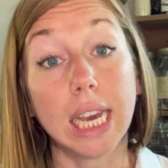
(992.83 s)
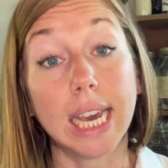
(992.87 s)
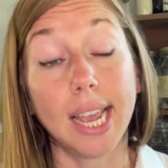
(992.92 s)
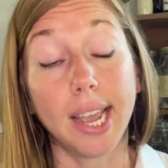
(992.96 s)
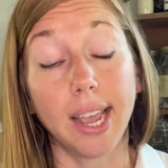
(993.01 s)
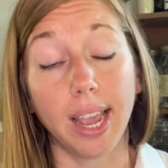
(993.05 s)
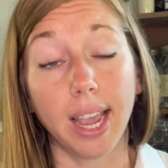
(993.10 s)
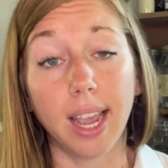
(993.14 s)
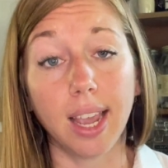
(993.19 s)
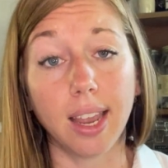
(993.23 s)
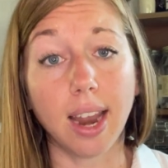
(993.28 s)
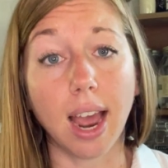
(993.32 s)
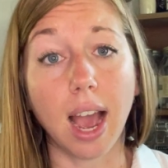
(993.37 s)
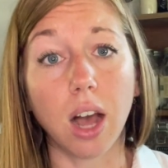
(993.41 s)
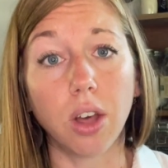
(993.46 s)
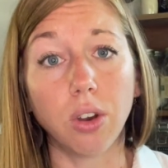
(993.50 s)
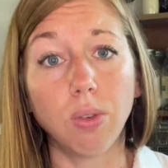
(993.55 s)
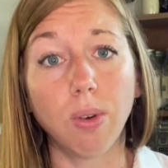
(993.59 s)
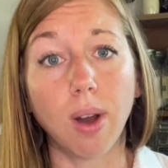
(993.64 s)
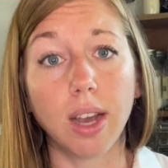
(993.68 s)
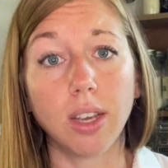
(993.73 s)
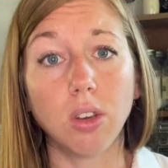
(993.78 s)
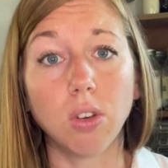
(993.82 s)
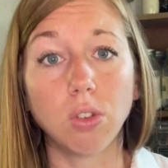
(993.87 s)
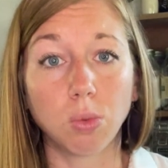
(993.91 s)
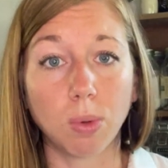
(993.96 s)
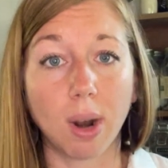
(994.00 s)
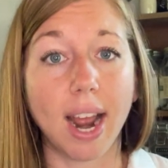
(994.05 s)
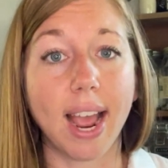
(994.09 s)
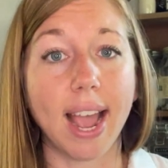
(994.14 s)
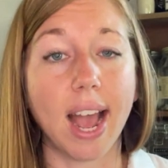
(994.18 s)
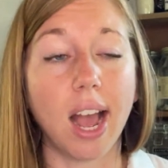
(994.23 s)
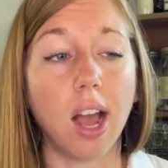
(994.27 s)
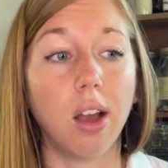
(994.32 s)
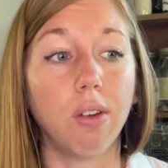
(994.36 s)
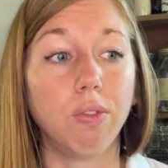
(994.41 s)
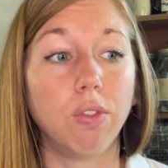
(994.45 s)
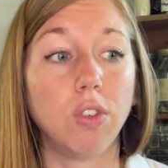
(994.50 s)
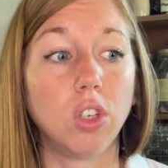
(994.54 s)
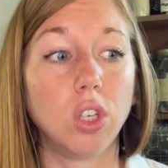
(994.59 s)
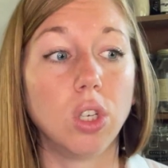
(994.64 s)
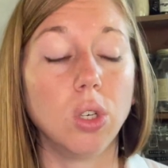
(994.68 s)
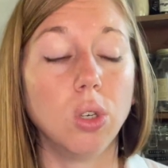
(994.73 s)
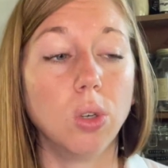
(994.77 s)
And how do I use what I
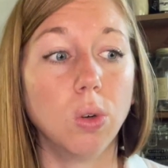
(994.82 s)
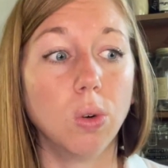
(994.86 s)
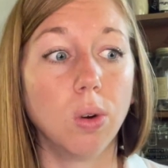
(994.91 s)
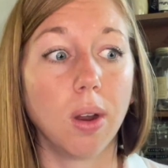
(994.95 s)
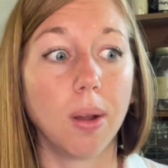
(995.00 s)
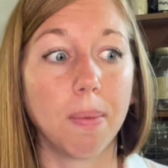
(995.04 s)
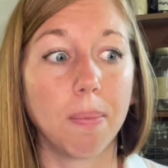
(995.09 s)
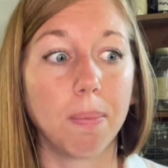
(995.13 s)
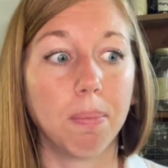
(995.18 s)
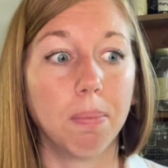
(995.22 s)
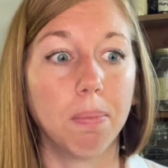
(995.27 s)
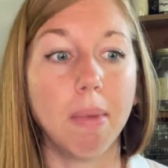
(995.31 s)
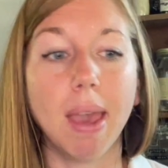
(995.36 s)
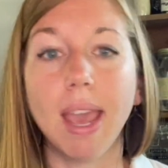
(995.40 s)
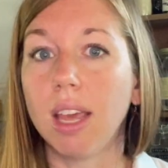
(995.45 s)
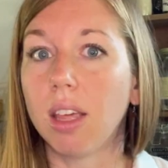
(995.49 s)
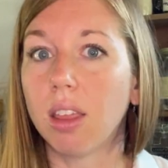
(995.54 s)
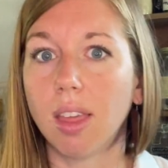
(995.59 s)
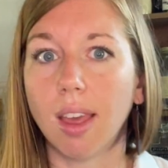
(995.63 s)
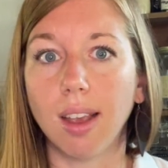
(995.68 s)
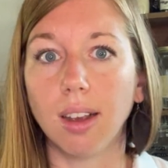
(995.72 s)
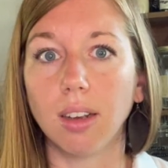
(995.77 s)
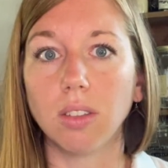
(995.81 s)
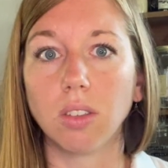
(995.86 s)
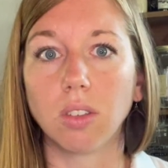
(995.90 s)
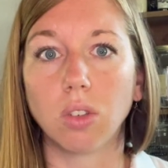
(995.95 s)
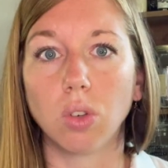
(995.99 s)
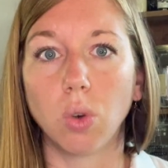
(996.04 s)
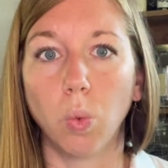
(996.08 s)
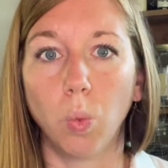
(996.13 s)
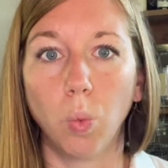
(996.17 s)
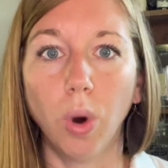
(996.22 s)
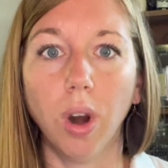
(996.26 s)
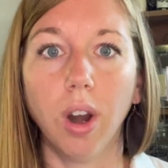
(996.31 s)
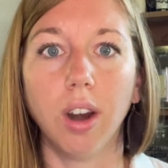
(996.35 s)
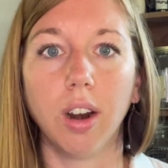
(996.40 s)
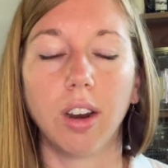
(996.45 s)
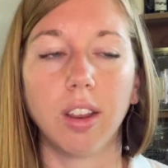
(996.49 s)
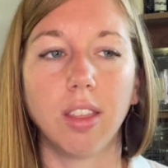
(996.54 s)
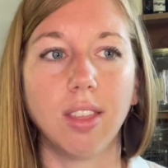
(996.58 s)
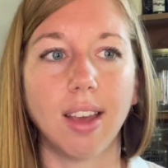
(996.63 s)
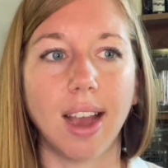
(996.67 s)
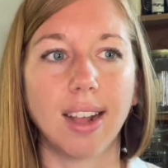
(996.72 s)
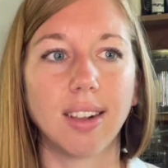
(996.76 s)
have to make things
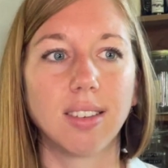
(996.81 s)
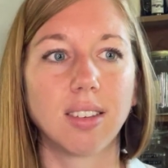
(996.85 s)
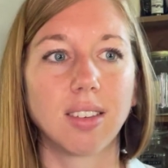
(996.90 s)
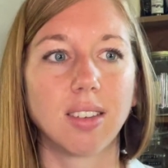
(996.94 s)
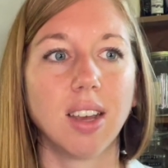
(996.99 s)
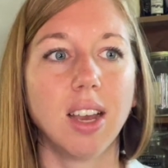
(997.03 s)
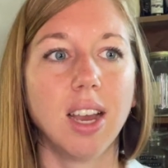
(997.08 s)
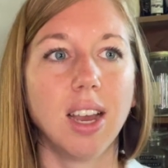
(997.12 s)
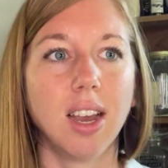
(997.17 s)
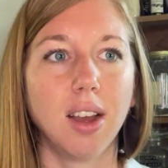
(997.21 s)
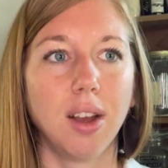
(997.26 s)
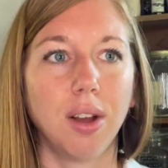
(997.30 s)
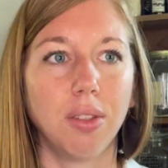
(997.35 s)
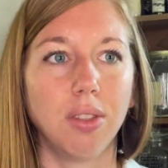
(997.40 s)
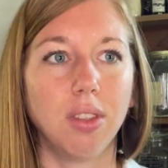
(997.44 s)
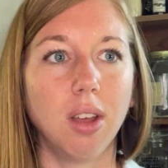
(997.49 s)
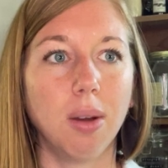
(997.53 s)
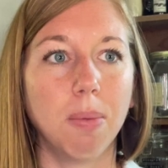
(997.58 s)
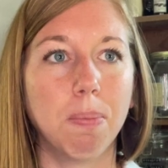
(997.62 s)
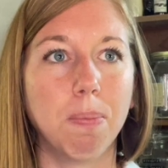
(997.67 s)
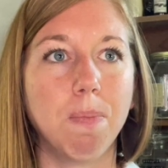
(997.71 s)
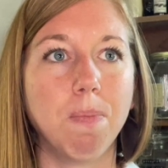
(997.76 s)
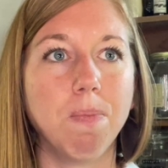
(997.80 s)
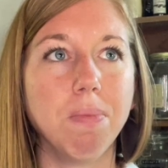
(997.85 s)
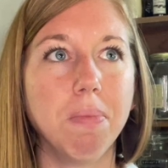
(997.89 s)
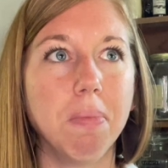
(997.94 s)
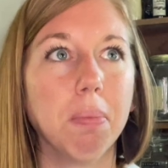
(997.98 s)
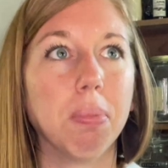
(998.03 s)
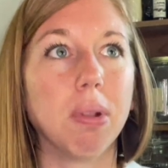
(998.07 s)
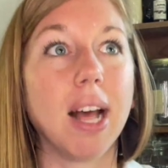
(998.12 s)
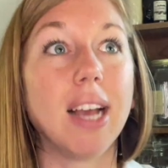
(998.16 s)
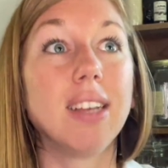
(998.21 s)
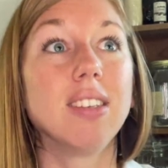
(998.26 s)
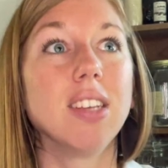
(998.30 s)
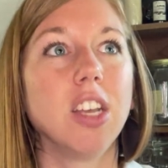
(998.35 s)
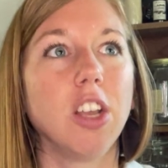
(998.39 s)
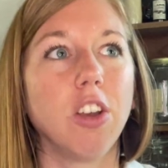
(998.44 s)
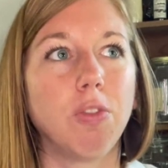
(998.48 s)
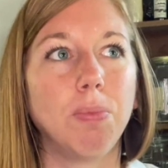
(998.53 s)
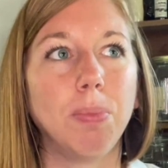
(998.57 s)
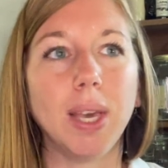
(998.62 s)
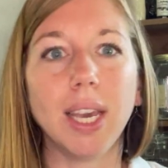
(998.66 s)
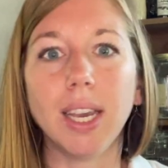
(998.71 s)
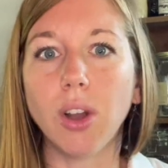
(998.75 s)
work? That's the blessing
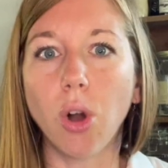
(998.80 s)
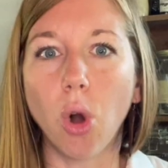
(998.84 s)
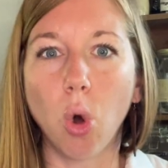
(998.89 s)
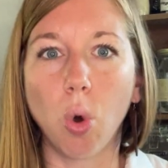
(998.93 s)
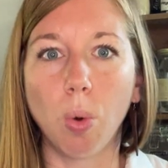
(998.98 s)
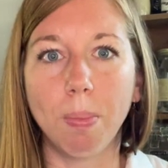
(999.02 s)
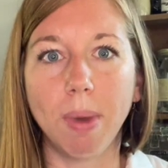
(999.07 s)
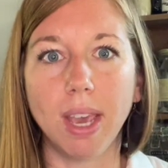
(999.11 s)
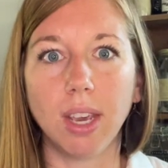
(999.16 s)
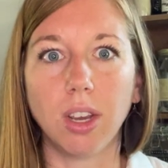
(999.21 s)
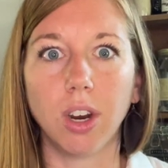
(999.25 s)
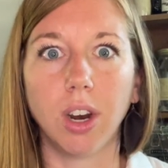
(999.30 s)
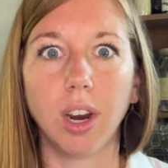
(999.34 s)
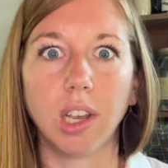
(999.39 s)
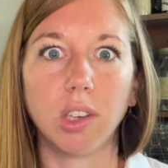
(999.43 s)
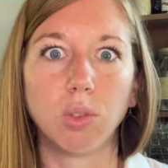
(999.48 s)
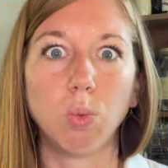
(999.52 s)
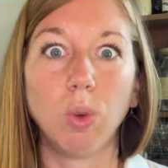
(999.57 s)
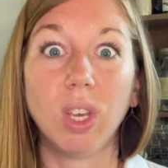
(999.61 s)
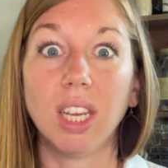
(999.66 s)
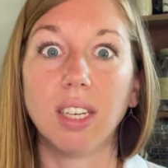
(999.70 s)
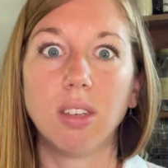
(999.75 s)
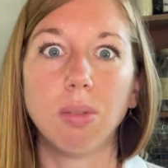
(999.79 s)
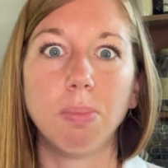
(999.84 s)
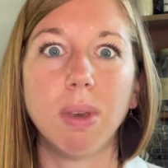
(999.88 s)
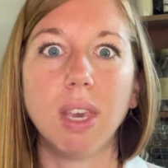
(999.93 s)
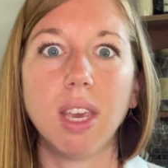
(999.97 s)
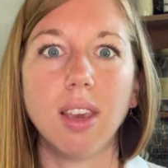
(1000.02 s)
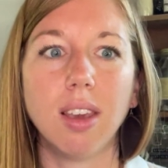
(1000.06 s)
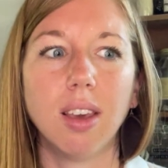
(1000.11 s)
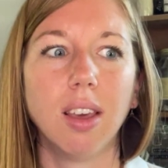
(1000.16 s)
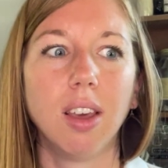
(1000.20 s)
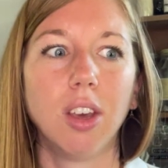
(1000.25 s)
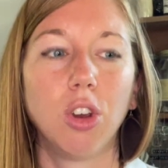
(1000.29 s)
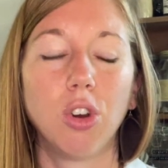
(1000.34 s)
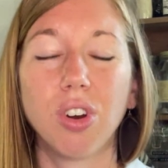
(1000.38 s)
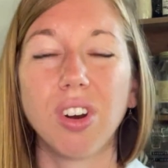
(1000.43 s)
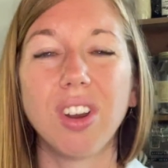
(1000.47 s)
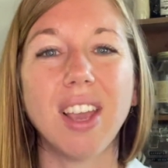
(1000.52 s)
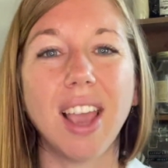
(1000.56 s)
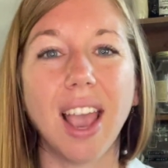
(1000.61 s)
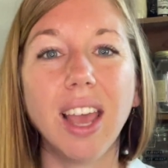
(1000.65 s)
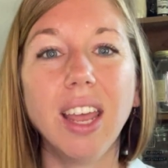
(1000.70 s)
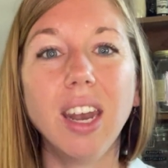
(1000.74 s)
of being a homemaker, is we get to be
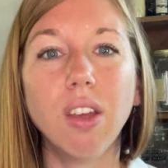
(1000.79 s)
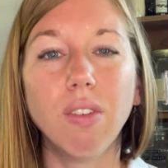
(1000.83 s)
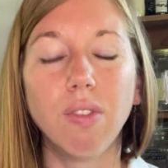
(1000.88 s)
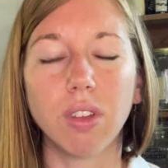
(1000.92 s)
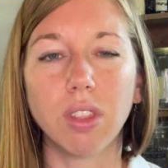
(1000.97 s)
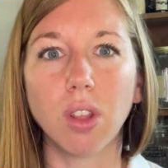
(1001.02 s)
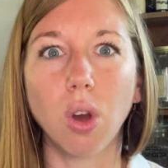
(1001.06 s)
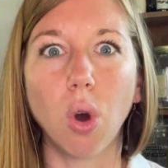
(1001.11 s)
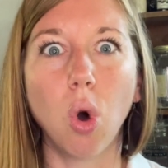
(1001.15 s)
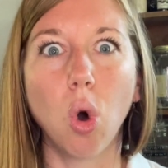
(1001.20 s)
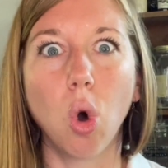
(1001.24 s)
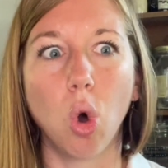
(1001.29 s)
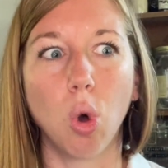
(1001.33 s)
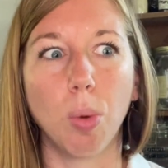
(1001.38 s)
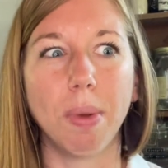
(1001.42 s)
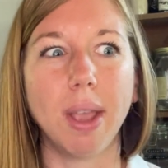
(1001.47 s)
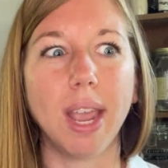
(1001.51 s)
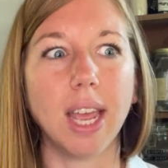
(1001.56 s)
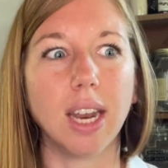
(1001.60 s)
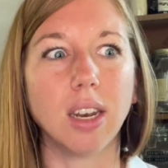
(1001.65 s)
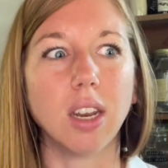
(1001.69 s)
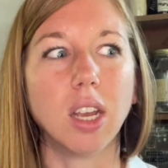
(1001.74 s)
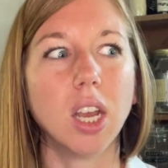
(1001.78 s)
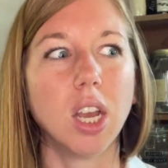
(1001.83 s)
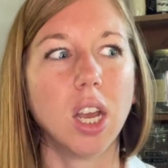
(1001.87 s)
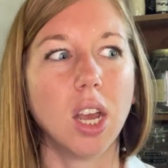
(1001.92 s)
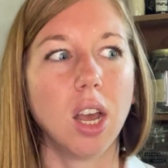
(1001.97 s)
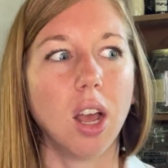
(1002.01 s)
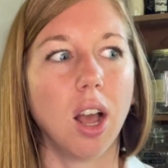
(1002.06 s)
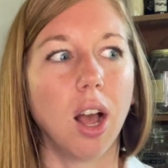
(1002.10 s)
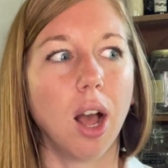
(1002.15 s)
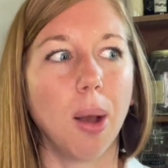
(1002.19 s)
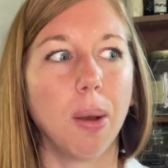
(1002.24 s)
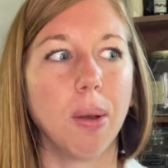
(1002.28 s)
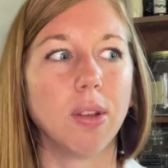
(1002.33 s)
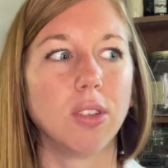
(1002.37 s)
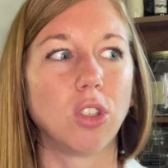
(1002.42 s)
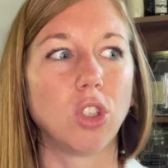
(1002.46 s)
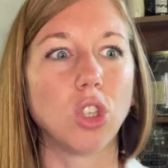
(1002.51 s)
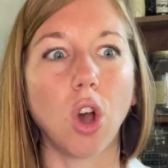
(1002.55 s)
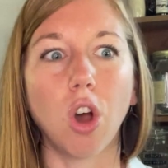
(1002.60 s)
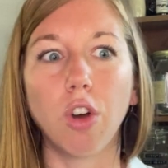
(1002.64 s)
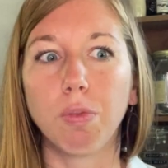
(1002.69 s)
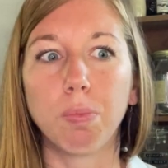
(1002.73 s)
creative in the home and
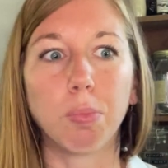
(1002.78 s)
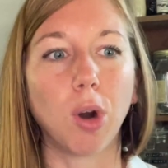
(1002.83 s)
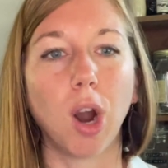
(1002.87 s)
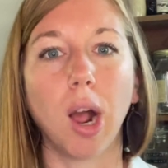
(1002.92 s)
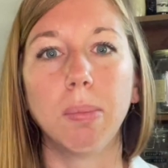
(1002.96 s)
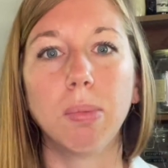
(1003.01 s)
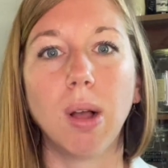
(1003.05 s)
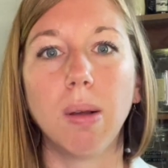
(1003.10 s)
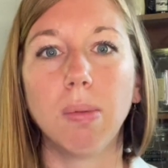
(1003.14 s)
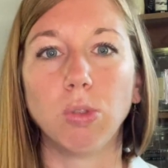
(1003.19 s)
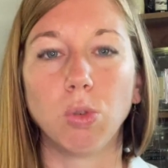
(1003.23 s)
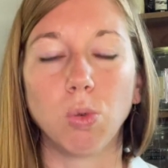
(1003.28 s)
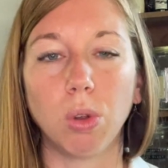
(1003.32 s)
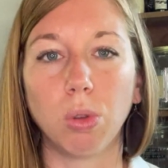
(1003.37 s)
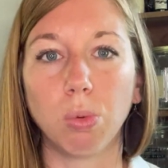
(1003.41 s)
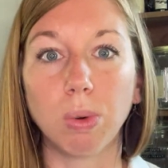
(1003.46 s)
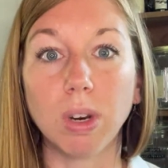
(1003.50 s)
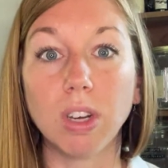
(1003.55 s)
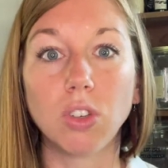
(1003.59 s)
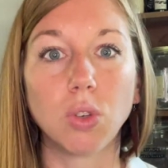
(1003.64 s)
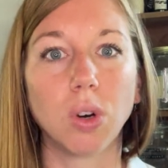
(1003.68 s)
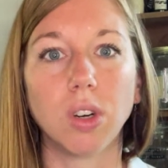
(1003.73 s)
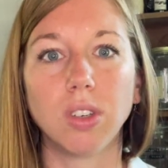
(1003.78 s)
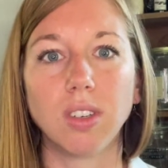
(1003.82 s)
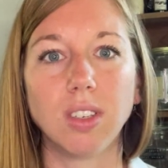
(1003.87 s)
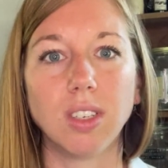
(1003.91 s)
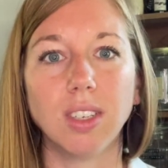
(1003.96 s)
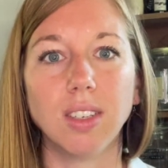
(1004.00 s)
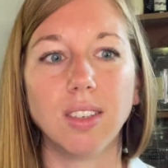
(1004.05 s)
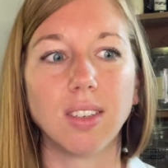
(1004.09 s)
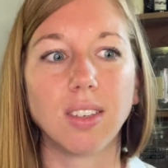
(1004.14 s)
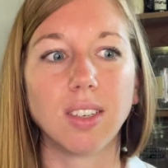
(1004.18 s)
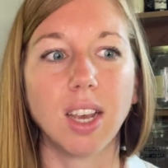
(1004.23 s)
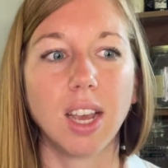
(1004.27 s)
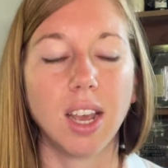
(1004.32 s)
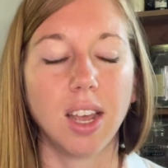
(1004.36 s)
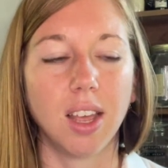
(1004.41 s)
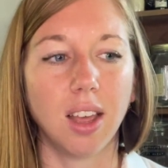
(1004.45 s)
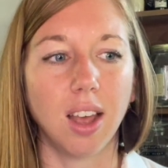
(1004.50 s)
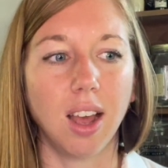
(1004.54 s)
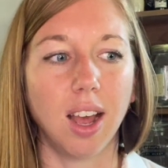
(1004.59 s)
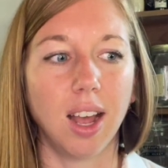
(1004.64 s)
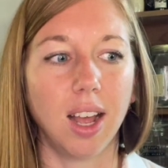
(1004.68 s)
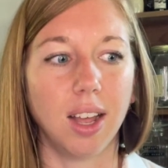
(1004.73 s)
solve problems with resources
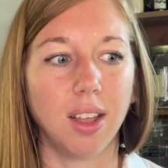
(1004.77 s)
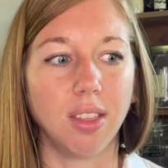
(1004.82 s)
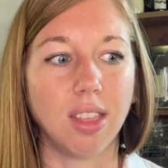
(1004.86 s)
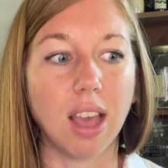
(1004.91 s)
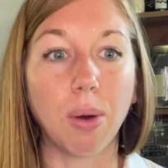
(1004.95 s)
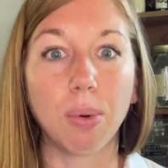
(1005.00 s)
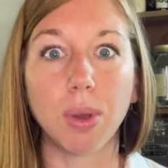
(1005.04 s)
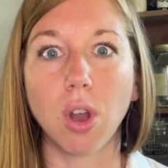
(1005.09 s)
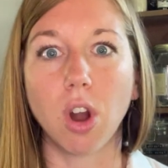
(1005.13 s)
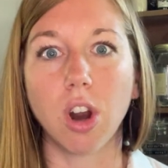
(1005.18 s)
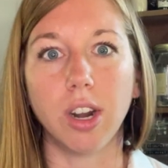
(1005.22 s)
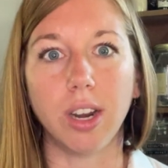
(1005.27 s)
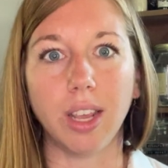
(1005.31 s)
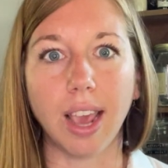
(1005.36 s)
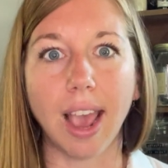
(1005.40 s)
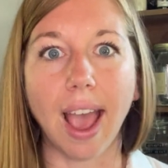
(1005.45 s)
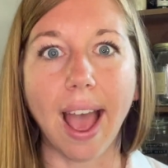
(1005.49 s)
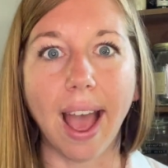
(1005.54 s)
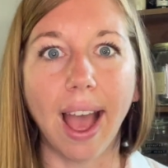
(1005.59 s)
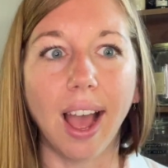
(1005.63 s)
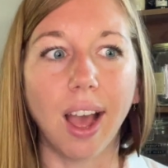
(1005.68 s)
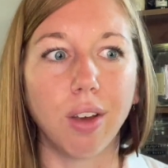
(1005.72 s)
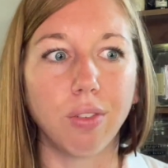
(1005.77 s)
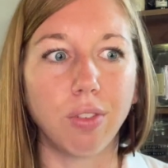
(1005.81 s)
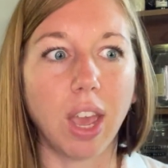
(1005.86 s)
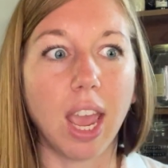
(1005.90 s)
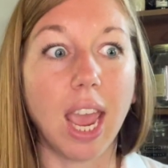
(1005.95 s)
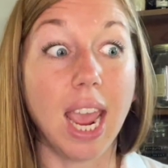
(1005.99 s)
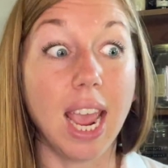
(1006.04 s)
that we already have.